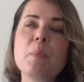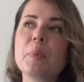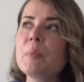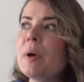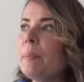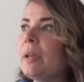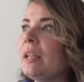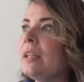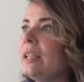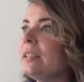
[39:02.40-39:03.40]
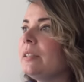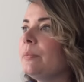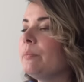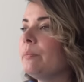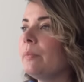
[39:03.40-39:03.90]
probably knit
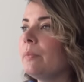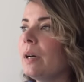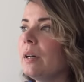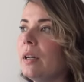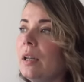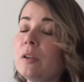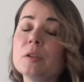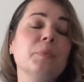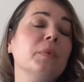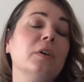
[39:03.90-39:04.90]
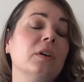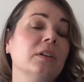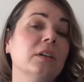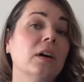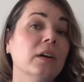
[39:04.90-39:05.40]
a lot
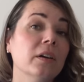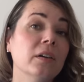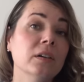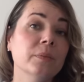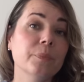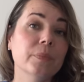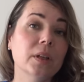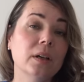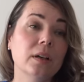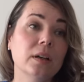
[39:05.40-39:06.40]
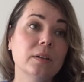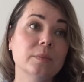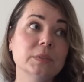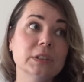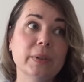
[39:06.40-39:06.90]
more darker
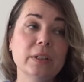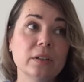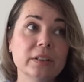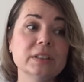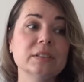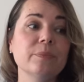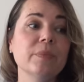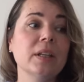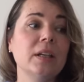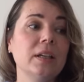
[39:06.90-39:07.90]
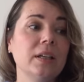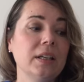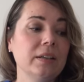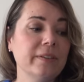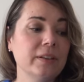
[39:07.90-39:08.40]
sweaters
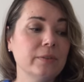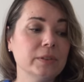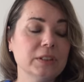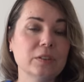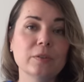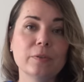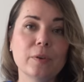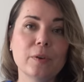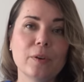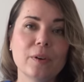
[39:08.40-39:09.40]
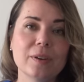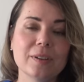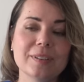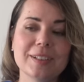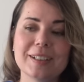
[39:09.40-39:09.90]
if it wasn't for
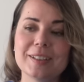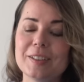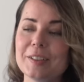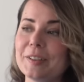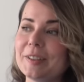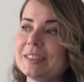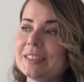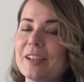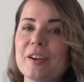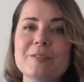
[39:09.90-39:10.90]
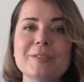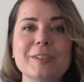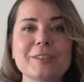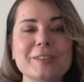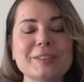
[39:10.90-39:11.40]
the Instagram
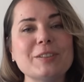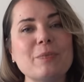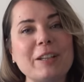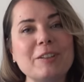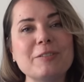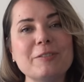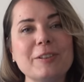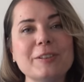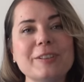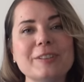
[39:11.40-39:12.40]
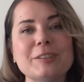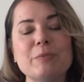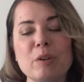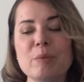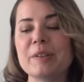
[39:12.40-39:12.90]
photos, the pattern photos
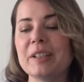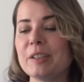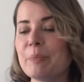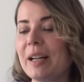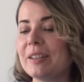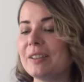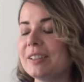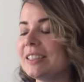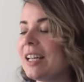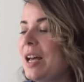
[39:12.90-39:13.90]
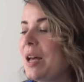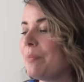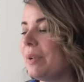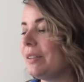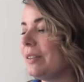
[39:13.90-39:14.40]
promoting the patterns,
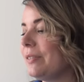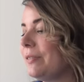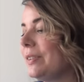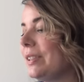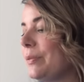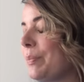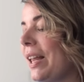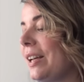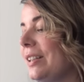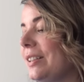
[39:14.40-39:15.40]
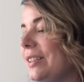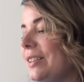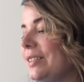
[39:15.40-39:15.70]
but the black